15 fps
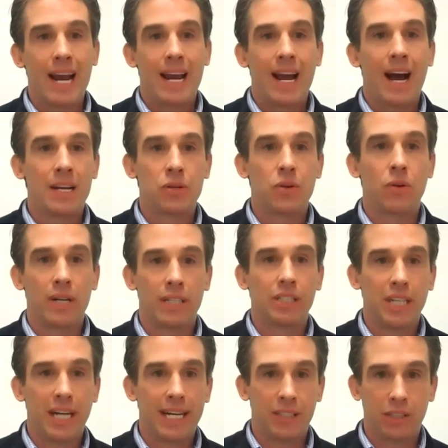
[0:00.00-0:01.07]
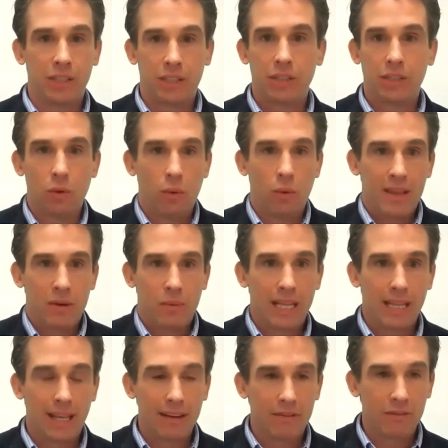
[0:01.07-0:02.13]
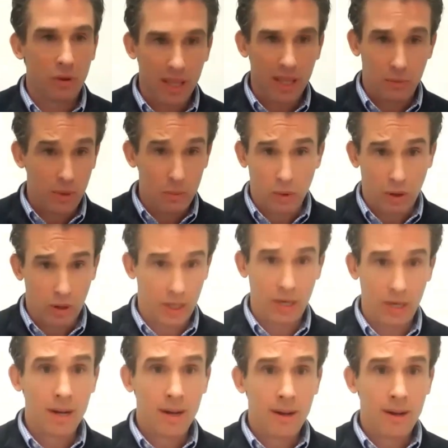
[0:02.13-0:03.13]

AI is going to change the way that we live, the way that we work,